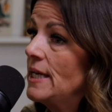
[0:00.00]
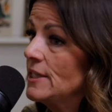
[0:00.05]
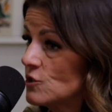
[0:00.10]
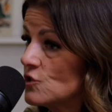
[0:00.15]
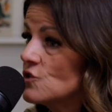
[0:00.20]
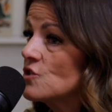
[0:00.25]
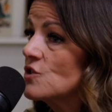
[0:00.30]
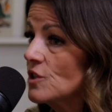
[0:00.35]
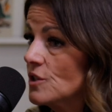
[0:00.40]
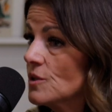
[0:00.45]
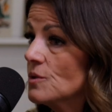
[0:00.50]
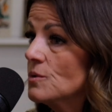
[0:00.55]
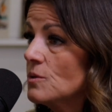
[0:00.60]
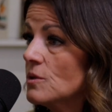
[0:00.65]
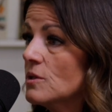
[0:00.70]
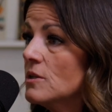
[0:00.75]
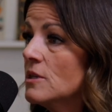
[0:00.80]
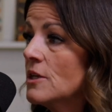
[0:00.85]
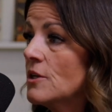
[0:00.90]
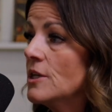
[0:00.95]
It's true.
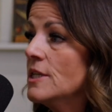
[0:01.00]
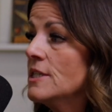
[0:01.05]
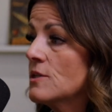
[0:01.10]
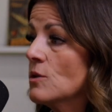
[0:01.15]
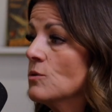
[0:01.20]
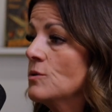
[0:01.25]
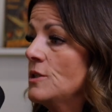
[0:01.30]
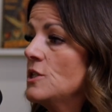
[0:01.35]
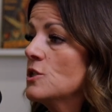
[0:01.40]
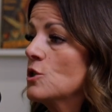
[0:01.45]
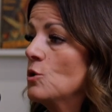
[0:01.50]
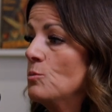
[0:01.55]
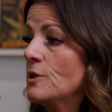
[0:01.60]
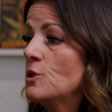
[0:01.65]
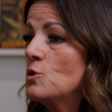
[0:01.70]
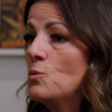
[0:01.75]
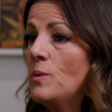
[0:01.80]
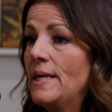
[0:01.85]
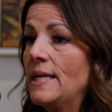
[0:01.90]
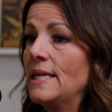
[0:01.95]
There is only so
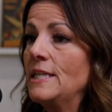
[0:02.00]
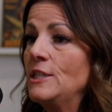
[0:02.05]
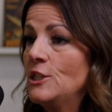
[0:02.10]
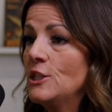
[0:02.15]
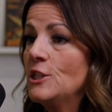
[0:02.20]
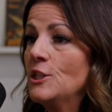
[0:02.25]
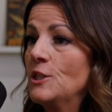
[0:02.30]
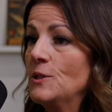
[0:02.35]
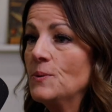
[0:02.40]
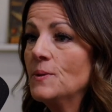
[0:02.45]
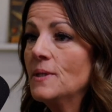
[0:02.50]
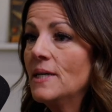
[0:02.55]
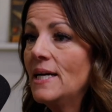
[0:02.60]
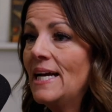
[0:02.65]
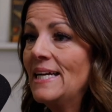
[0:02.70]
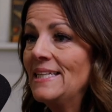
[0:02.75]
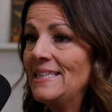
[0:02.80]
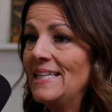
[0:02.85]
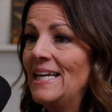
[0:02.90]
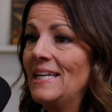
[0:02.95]
much we can do,
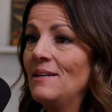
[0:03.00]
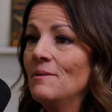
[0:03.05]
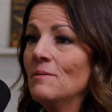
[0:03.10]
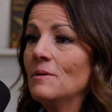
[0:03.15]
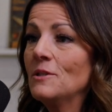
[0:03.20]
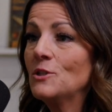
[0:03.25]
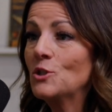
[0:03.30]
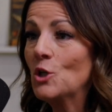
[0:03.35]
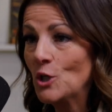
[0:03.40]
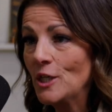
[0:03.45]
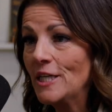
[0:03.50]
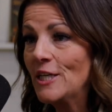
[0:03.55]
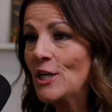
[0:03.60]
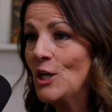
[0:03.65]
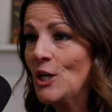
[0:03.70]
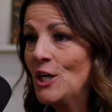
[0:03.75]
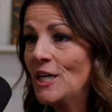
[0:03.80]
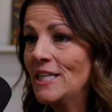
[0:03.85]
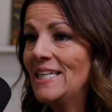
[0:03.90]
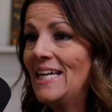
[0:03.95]
and then turn it
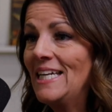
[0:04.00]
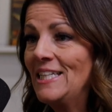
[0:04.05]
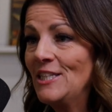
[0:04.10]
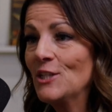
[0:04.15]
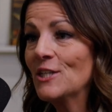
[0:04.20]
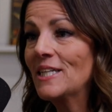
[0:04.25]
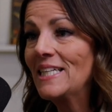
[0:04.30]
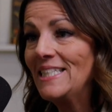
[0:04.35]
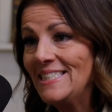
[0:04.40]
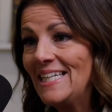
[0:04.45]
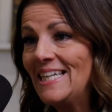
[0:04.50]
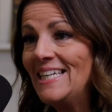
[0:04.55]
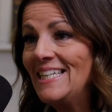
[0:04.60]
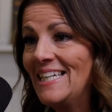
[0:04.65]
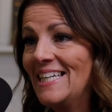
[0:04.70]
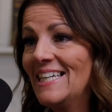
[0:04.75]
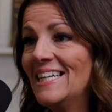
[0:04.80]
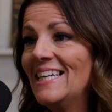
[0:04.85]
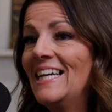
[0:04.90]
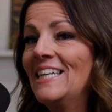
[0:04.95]
on and look at data
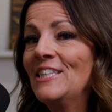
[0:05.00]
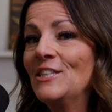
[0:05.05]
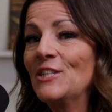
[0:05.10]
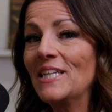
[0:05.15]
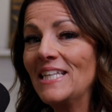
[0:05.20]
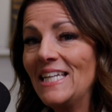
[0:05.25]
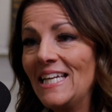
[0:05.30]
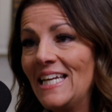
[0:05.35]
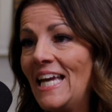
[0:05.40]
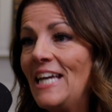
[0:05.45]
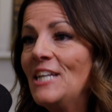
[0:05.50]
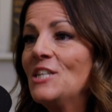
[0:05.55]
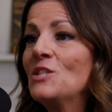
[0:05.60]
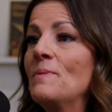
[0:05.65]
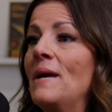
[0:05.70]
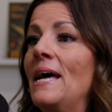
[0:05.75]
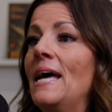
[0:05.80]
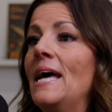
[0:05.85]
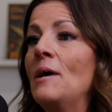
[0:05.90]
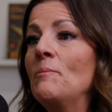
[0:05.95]
and look at
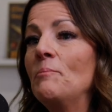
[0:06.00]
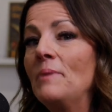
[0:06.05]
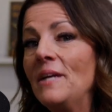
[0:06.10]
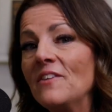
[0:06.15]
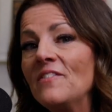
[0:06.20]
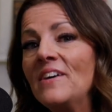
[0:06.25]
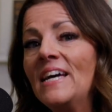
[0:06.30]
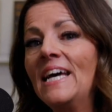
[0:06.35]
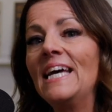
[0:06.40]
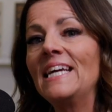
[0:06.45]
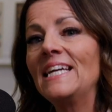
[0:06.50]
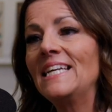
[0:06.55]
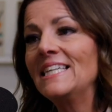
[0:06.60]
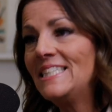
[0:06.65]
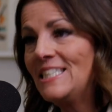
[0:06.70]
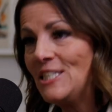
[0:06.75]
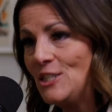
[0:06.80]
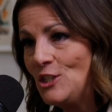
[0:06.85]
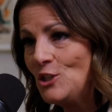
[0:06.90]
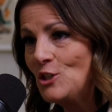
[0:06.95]
engagement and pivot and
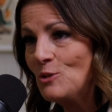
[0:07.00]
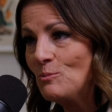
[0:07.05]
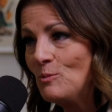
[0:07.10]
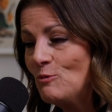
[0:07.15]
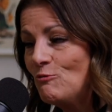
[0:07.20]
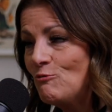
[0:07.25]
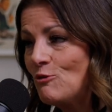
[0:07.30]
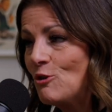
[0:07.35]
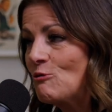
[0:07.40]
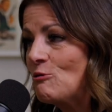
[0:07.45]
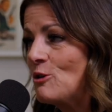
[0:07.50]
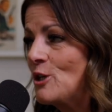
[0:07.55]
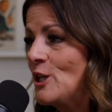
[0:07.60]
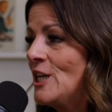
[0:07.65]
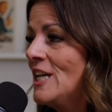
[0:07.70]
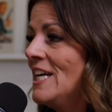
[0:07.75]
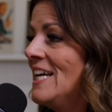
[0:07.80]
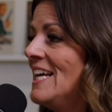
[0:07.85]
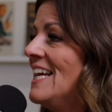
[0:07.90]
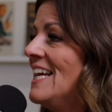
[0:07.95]
continue to move forward.